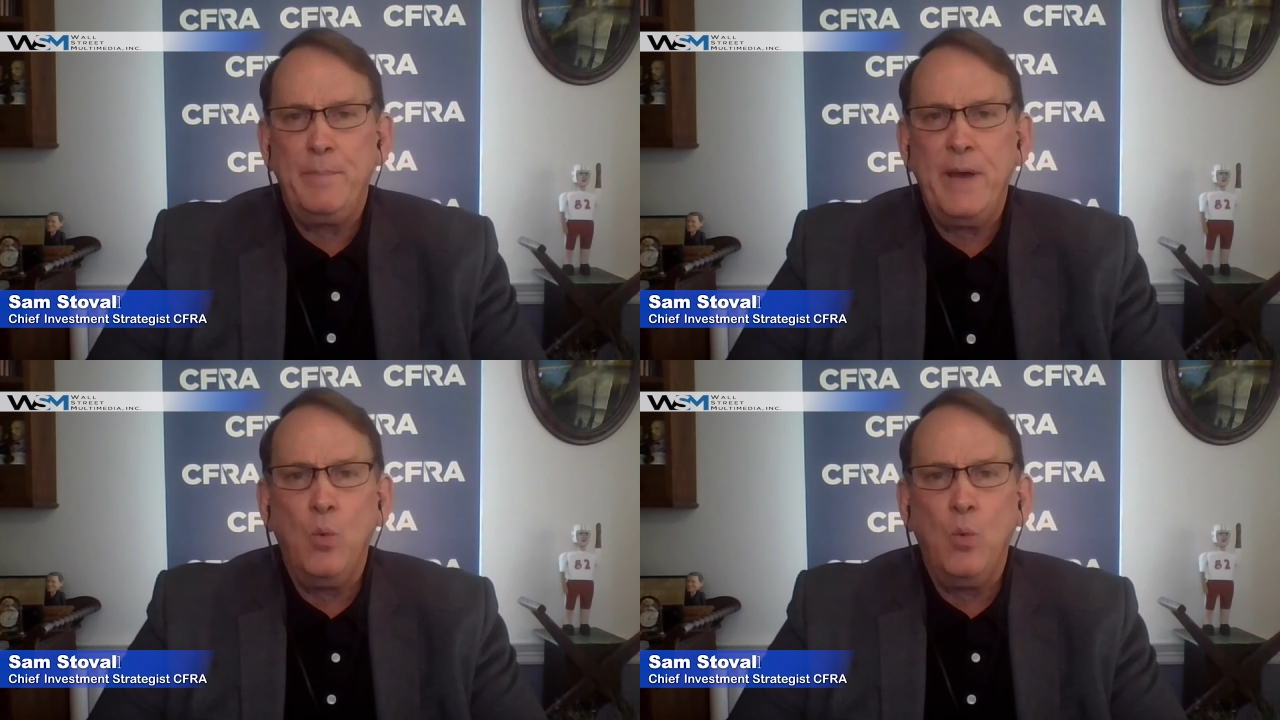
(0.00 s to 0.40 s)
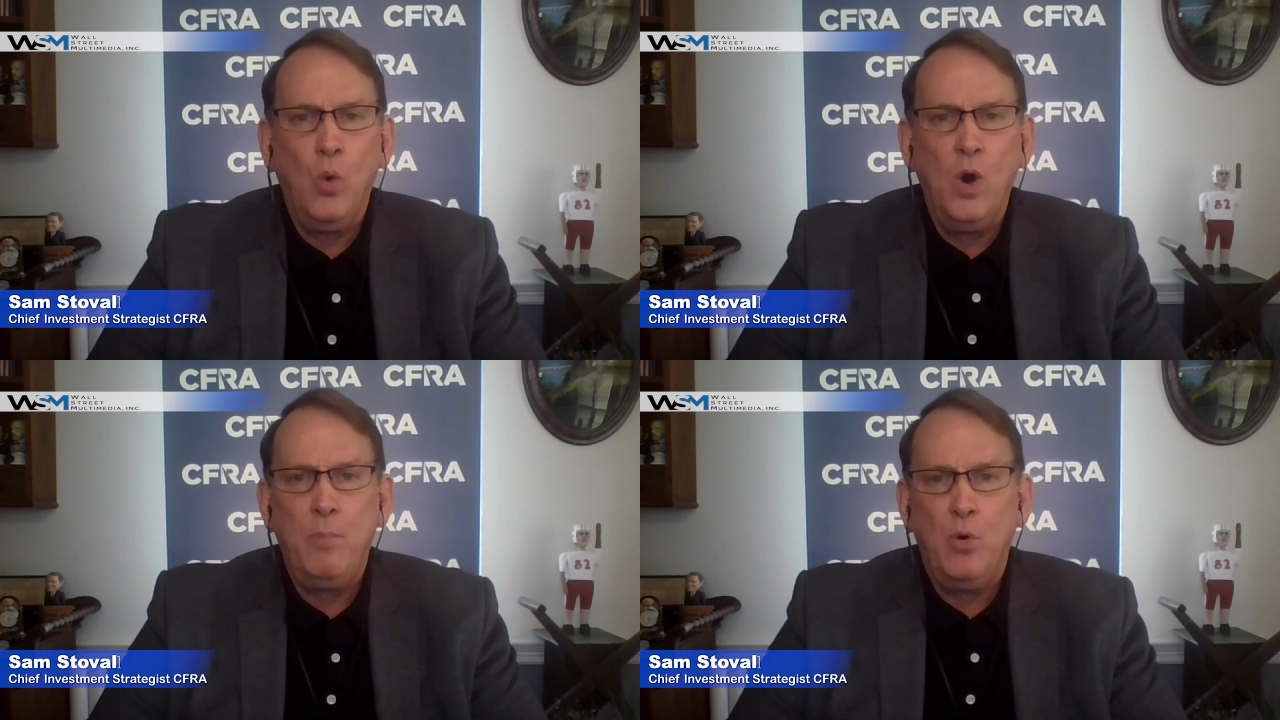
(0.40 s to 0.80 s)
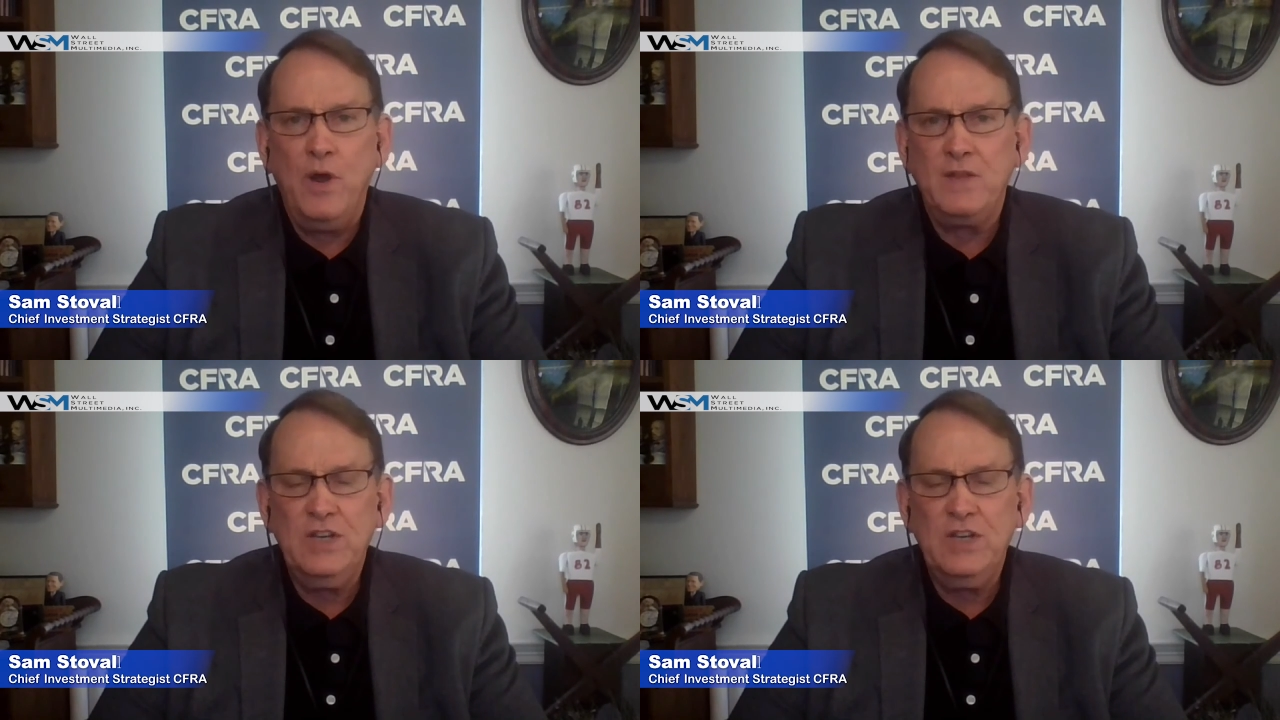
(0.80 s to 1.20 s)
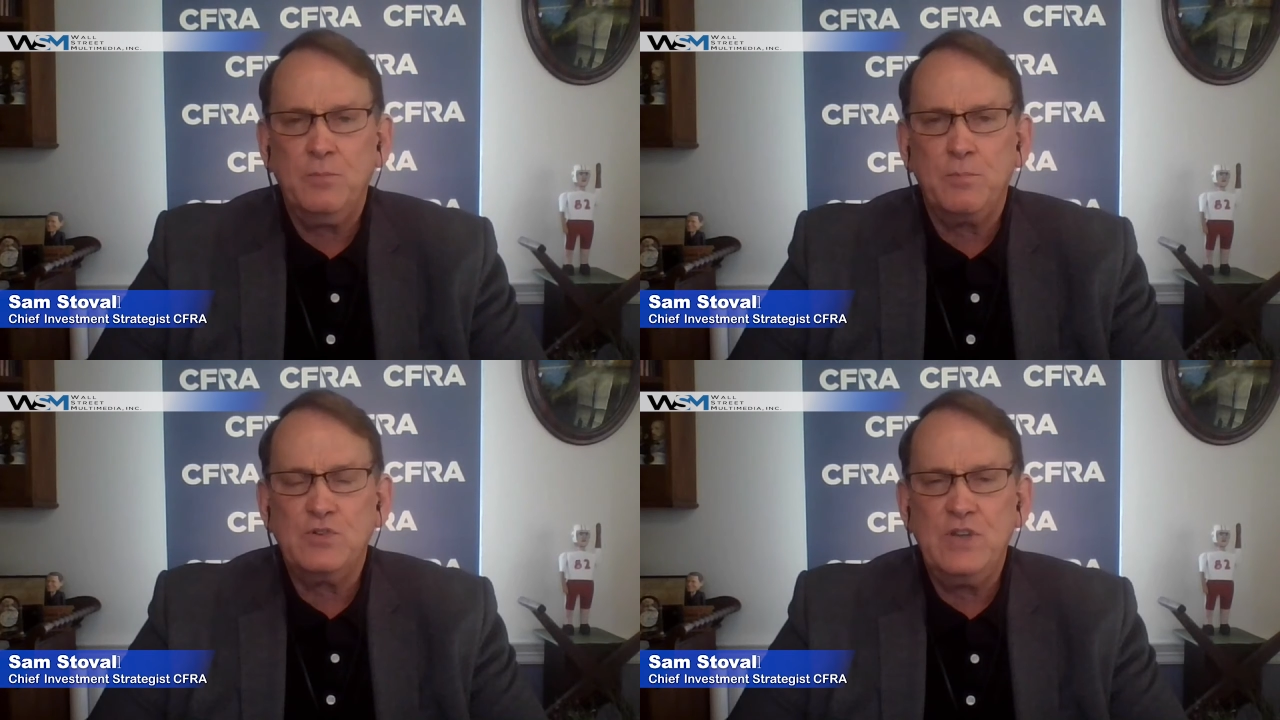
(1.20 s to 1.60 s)
at about
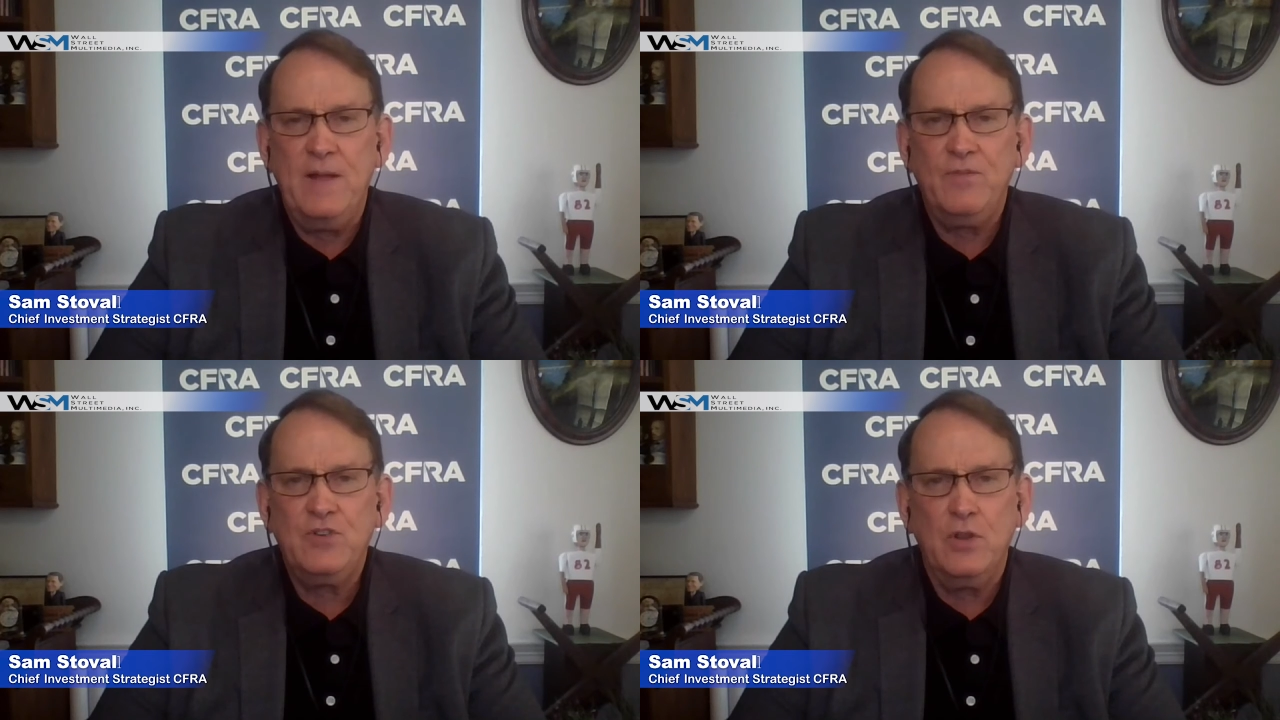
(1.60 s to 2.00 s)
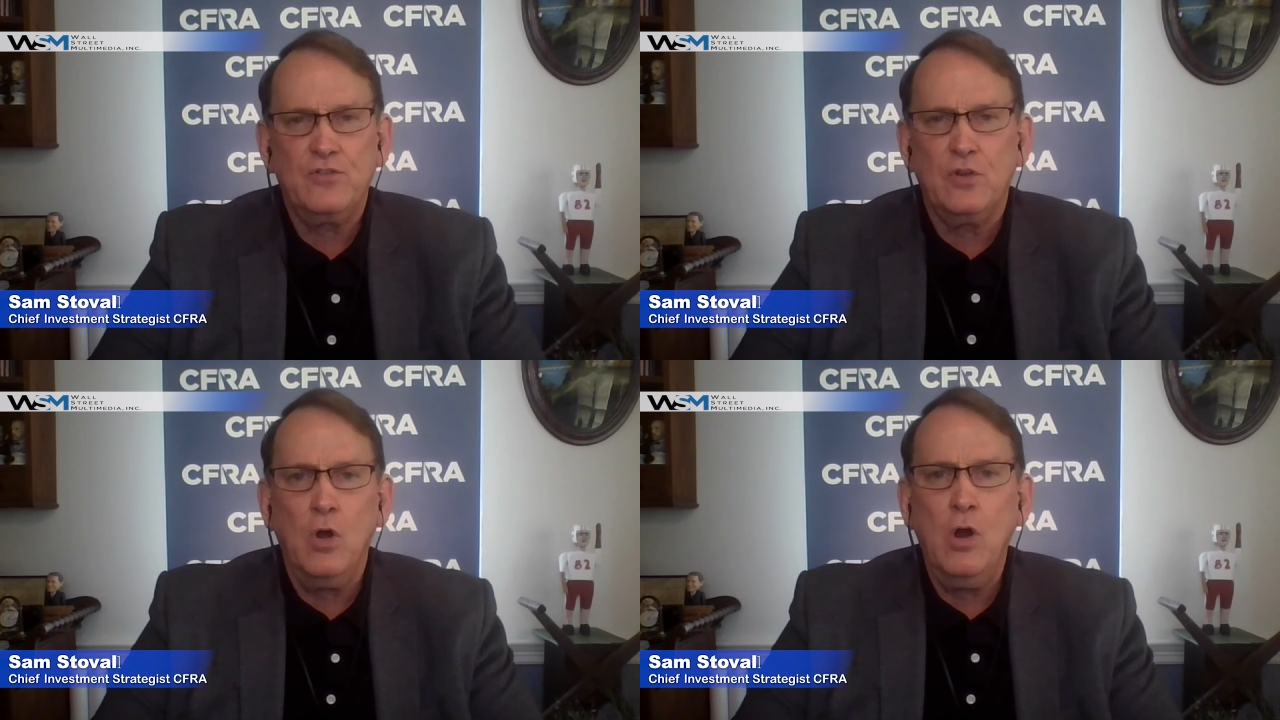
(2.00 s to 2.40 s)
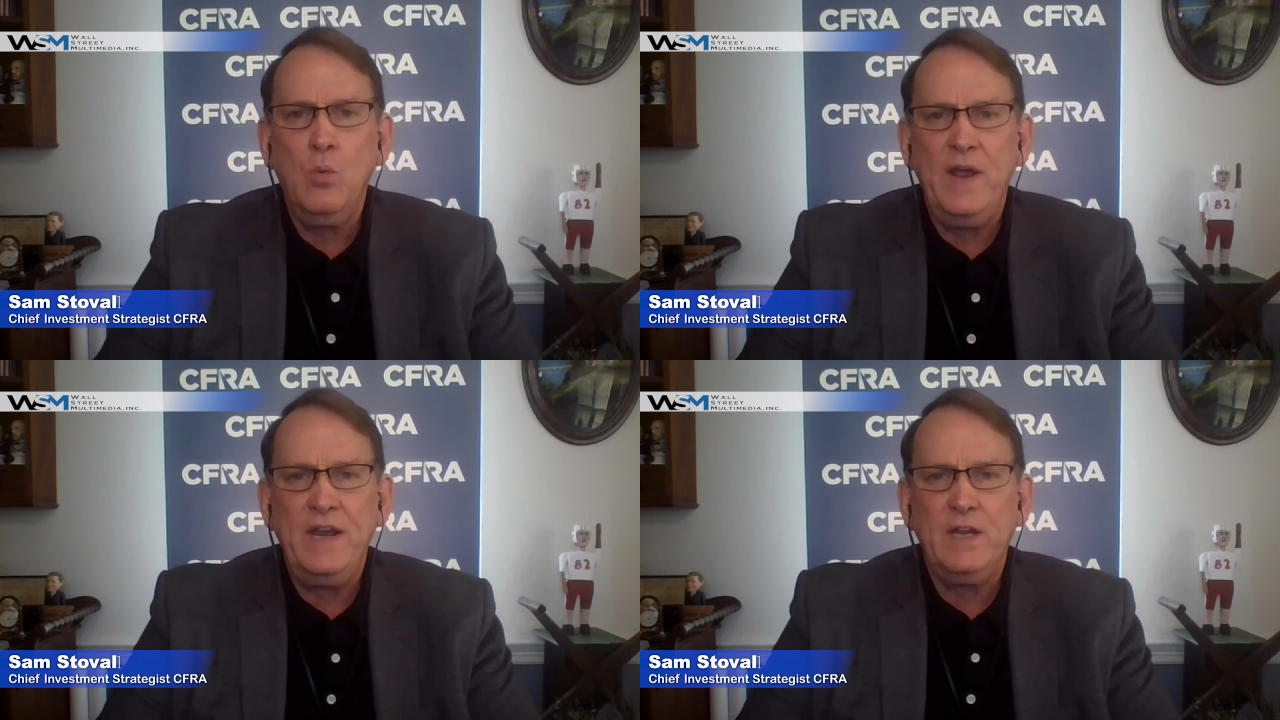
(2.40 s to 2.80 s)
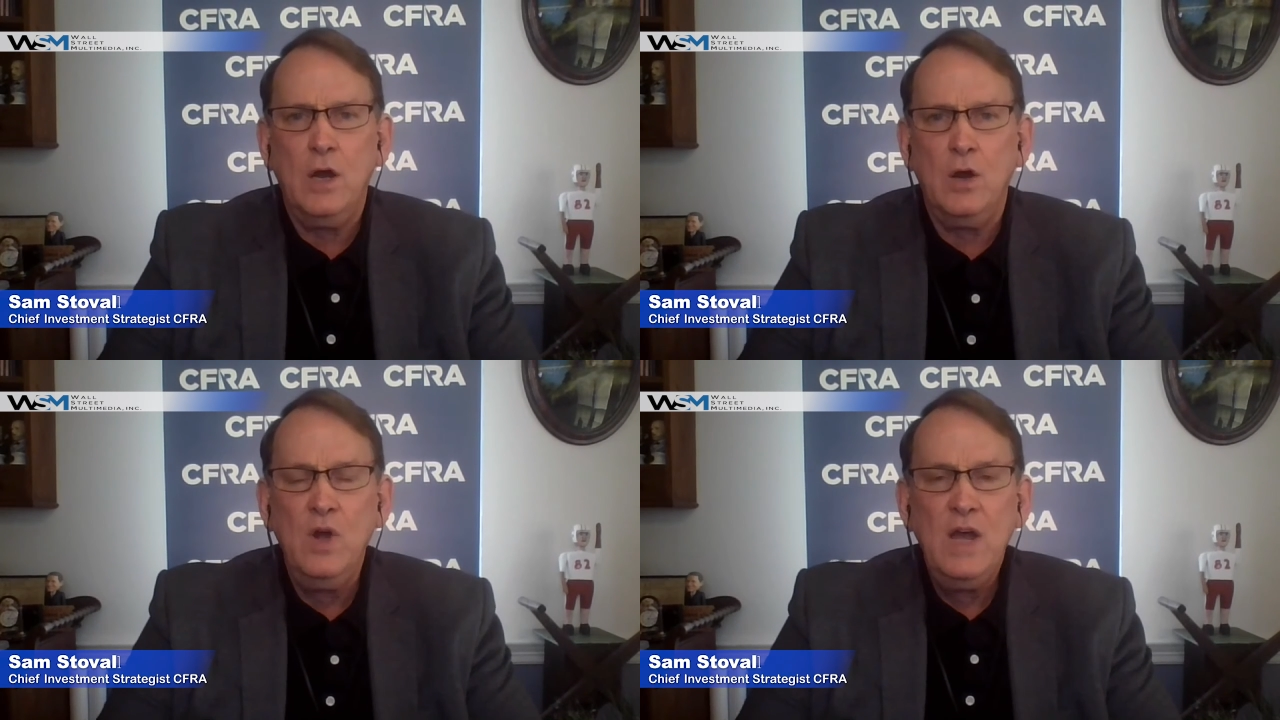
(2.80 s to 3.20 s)
1.6%, so there's a long way to
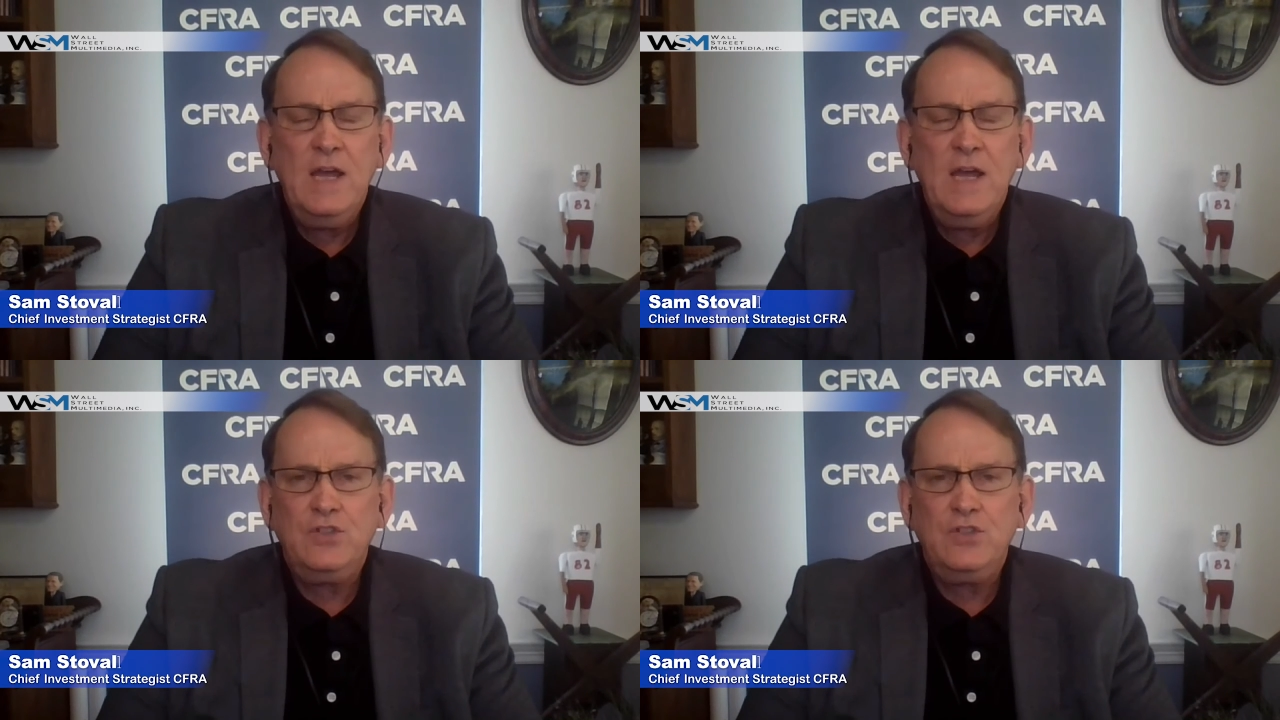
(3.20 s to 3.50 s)
go